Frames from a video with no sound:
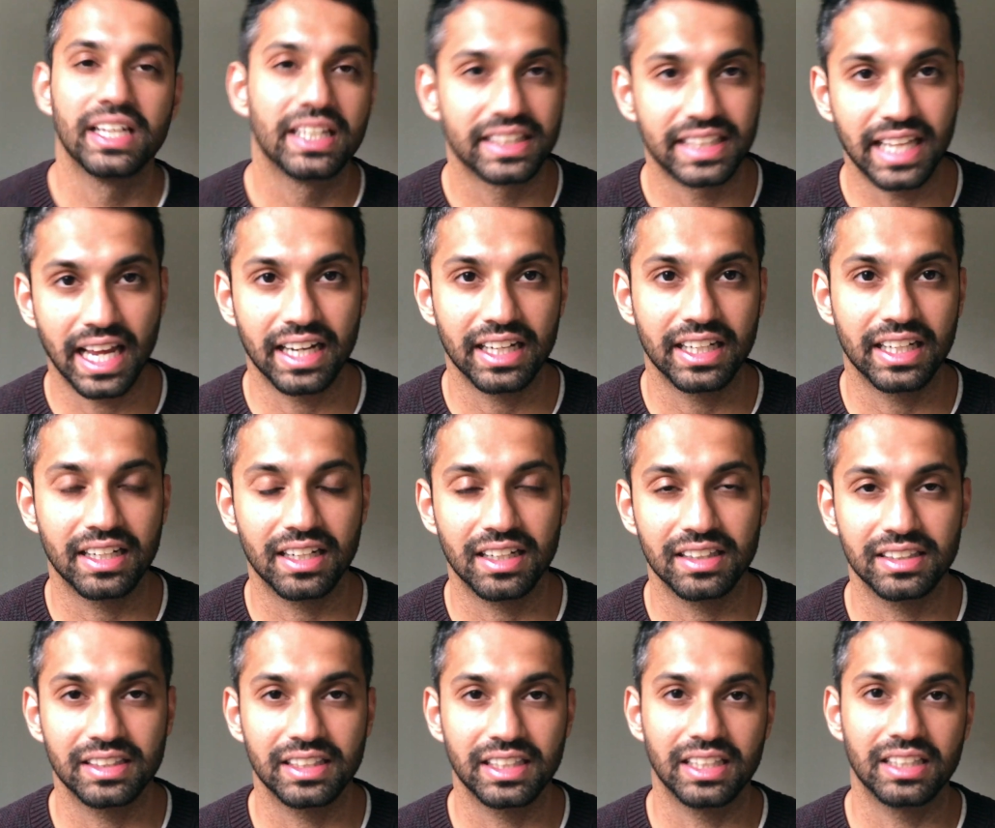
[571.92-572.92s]
getting
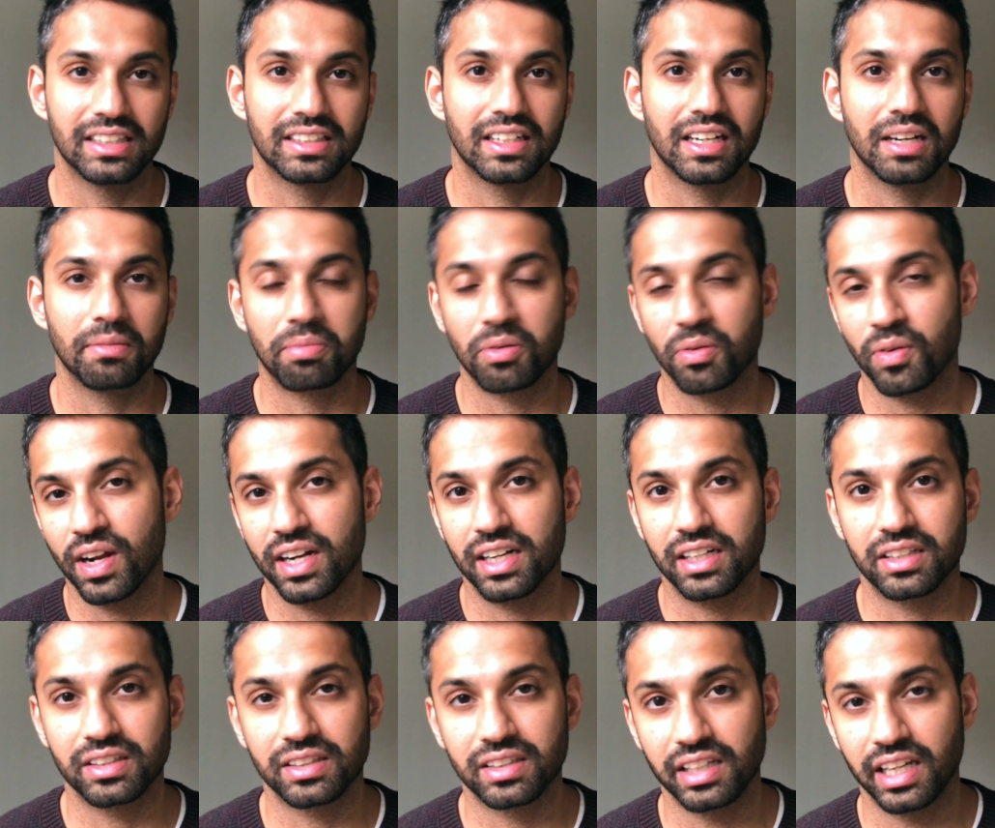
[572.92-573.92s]
another internet provider
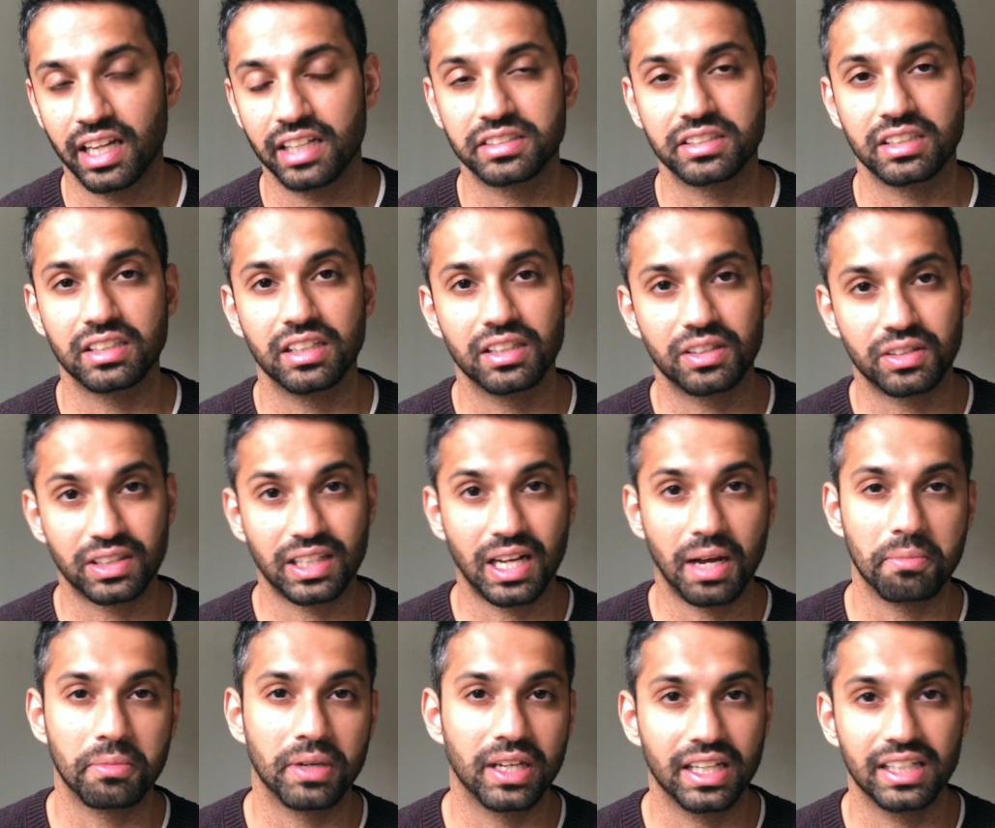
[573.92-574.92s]
to engineer to
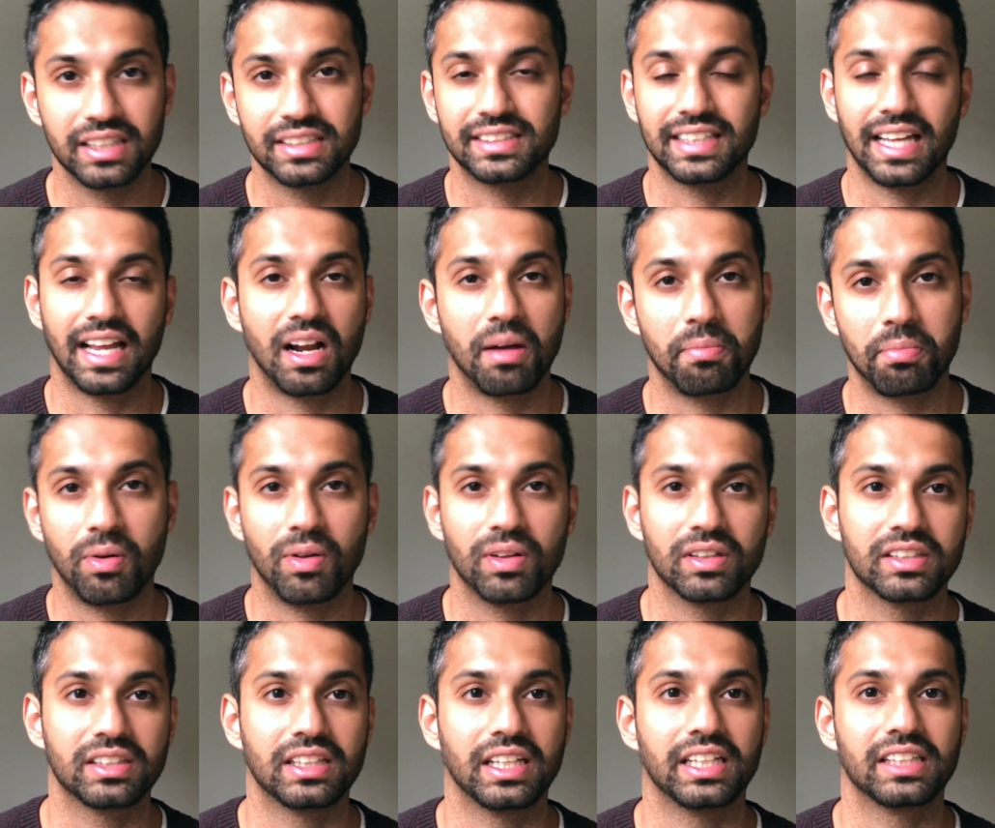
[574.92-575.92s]
come in, set up all
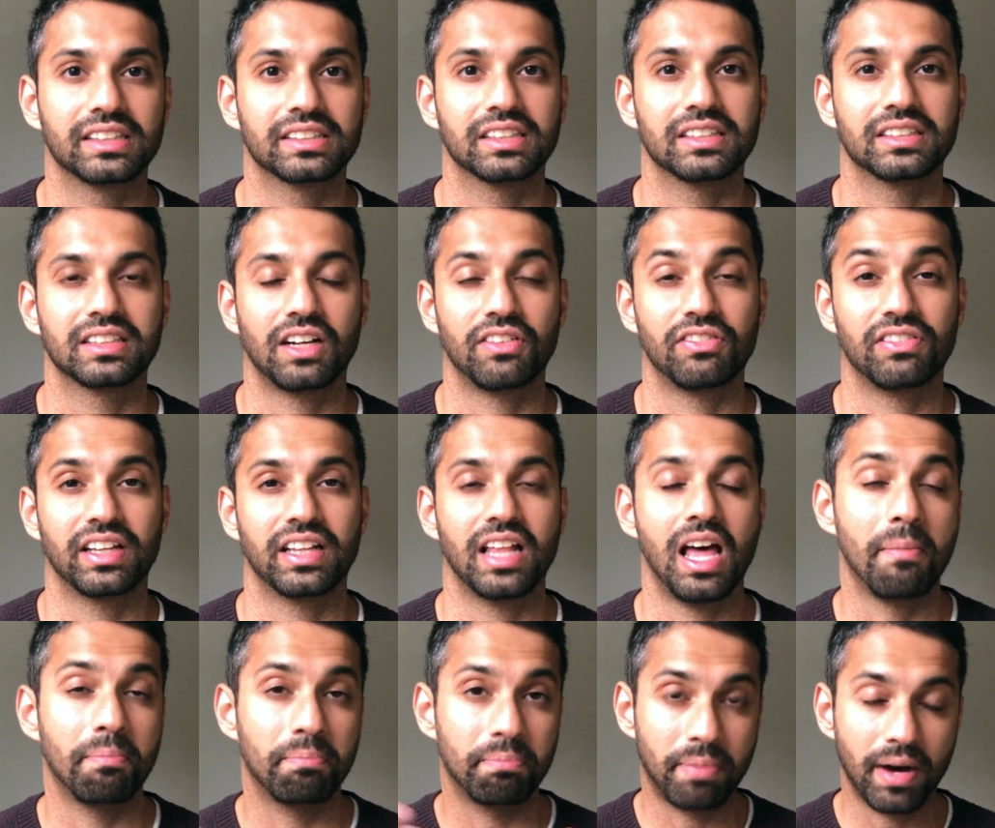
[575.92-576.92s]
the things and stuff like
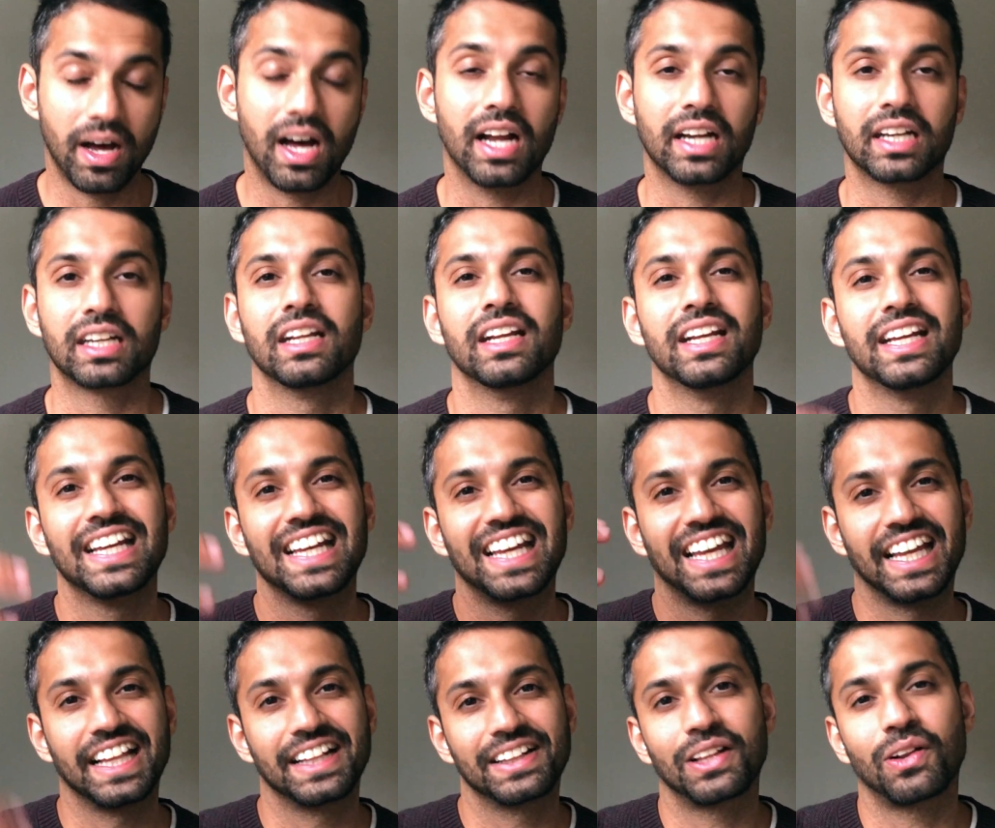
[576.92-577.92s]
that. But
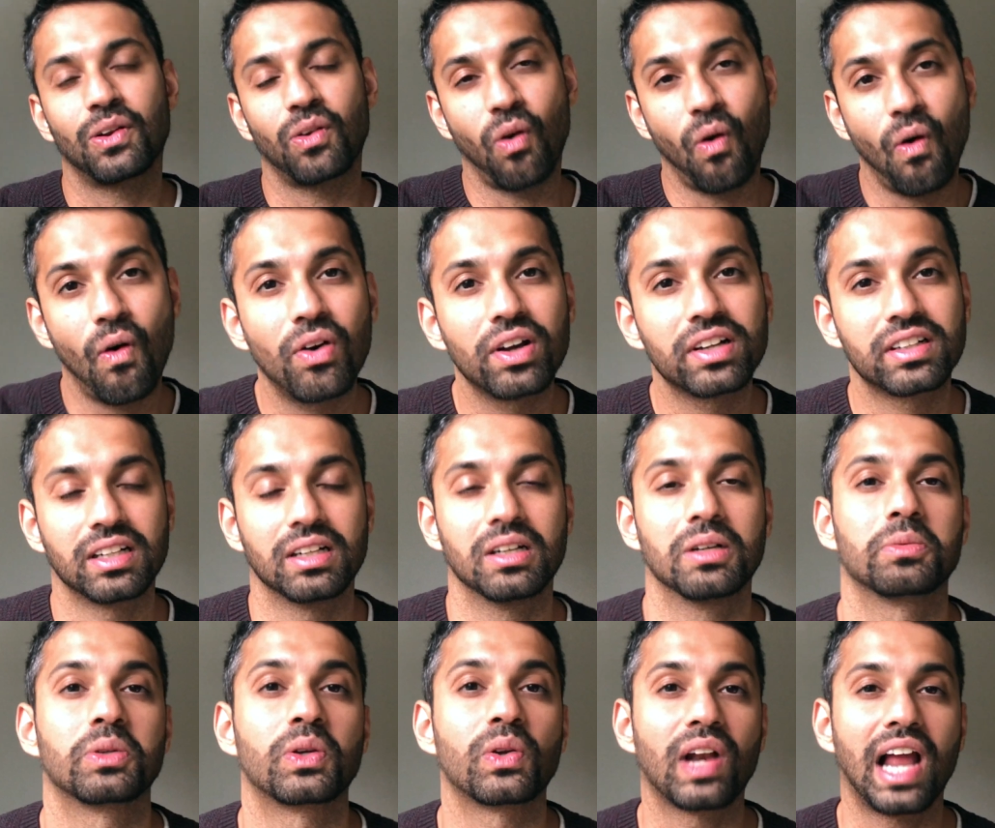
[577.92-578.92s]
in the long
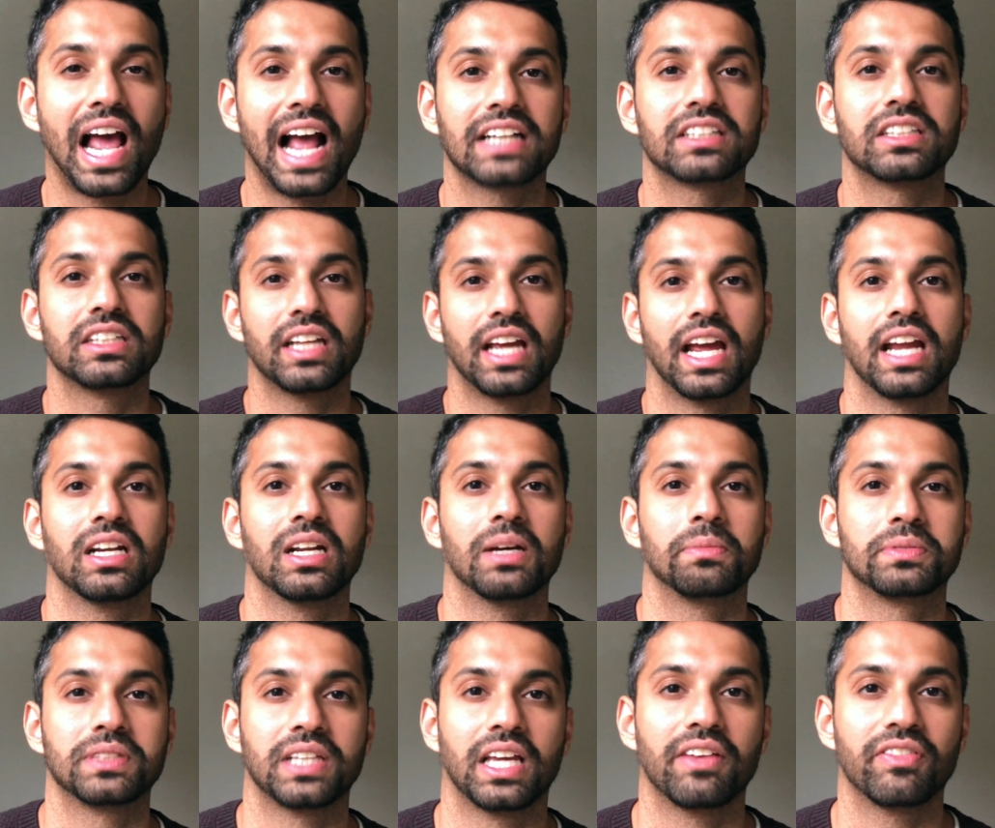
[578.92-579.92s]
term, you'll actually end
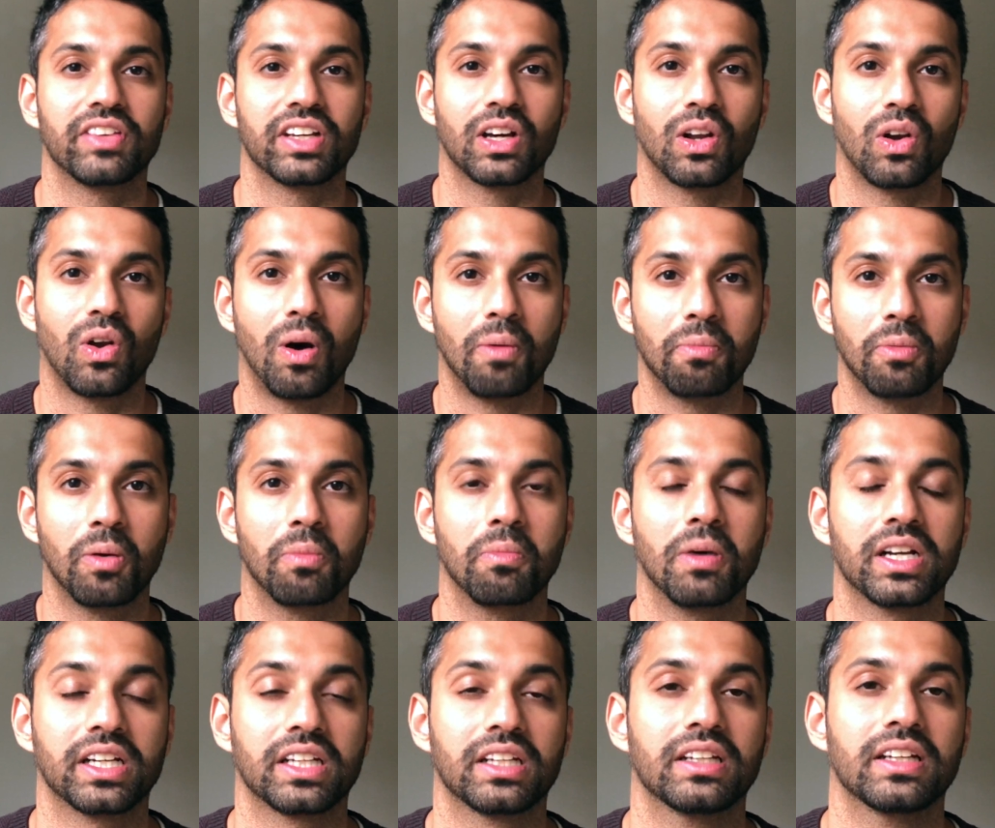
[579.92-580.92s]
up saving a lot more
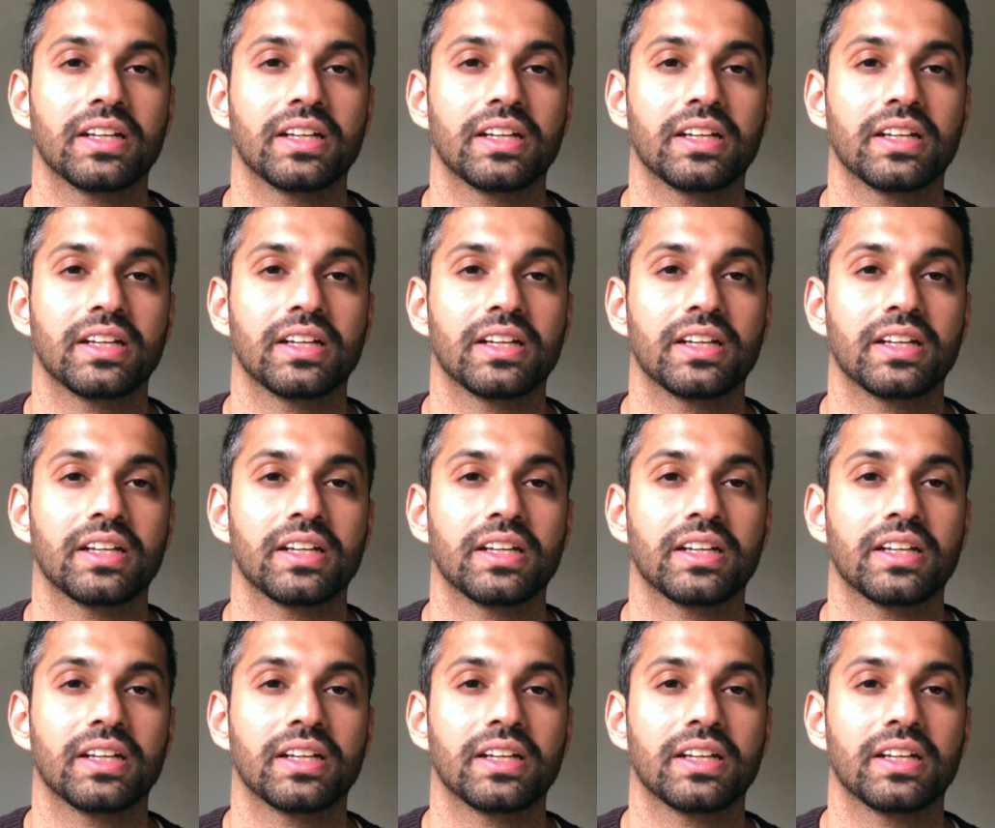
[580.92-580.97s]
money.